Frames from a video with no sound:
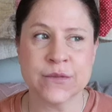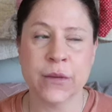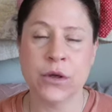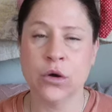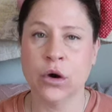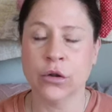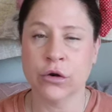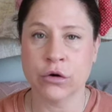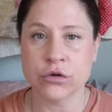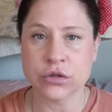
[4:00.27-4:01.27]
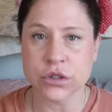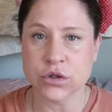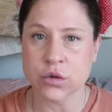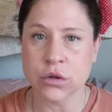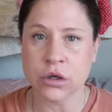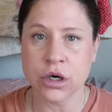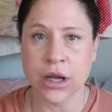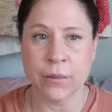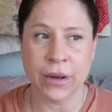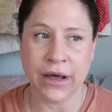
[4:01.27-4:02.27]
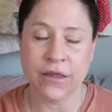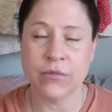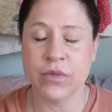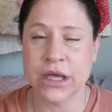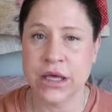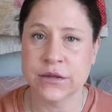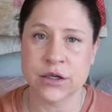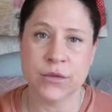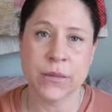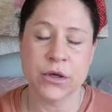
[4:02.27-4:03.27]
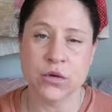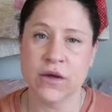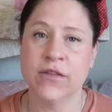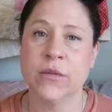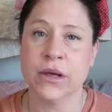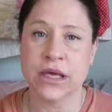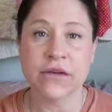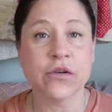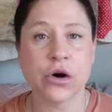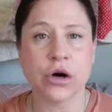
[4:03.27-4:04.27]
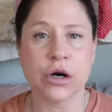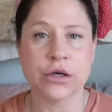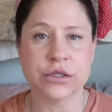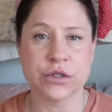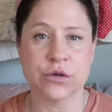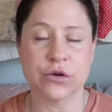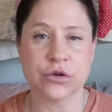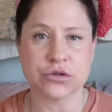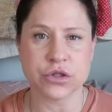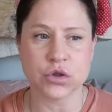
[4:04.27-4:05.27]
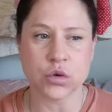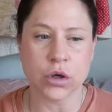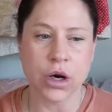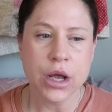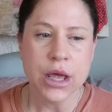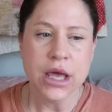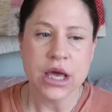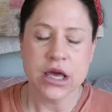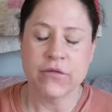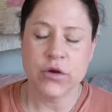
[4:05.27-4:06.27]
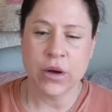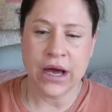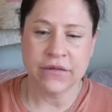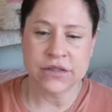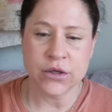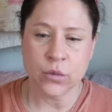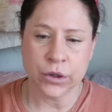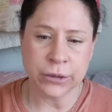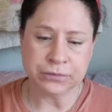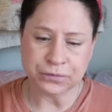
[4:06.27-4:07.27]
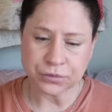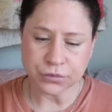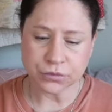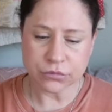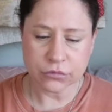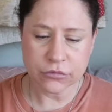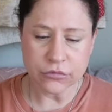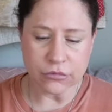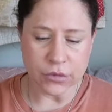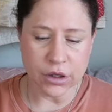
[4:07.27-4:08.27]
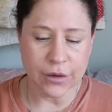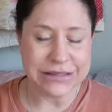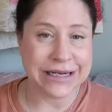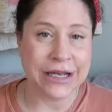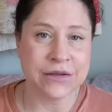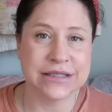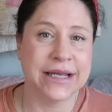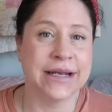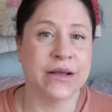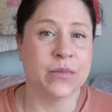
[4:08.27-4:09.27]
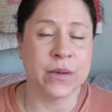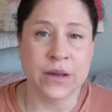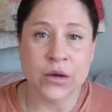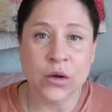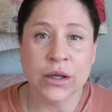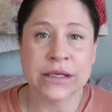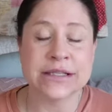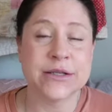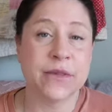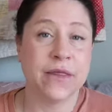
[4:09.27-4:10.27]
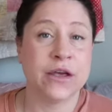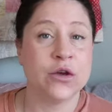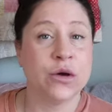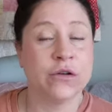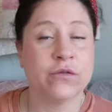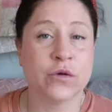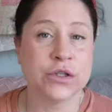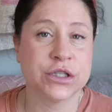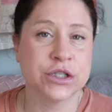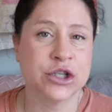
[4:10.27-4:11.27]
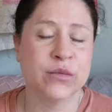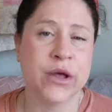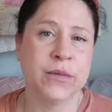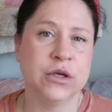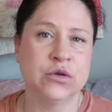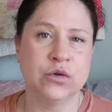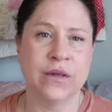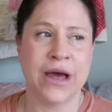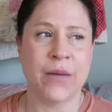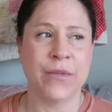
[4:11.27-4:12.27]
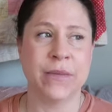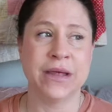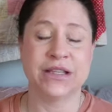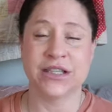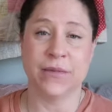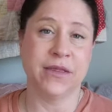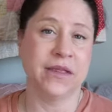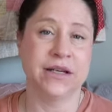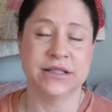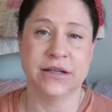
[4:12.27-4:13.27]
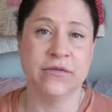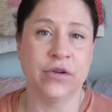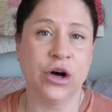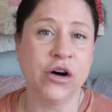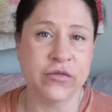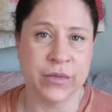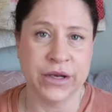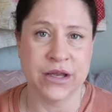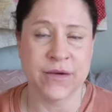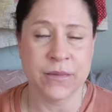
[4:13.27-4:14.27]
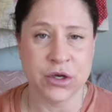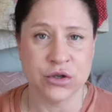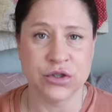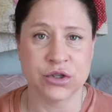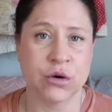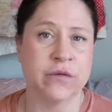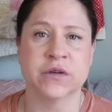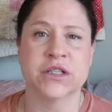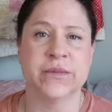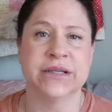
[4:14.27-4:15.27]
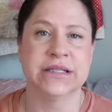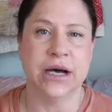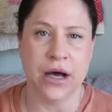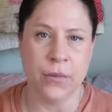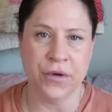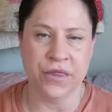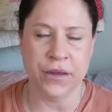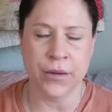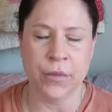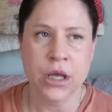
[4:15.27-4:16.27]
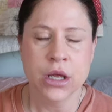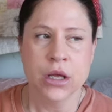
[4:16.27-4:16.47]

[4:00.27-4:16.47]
Maybe you go to the grocery store and buy them things, or maybe you give them a gift card to the grocery store. If you have someone who has an outstanding bill and it's something that you can afford to do, maybe you do that. Maybe it's something that doesn't involve money. Maybe you just go over and spend time with them.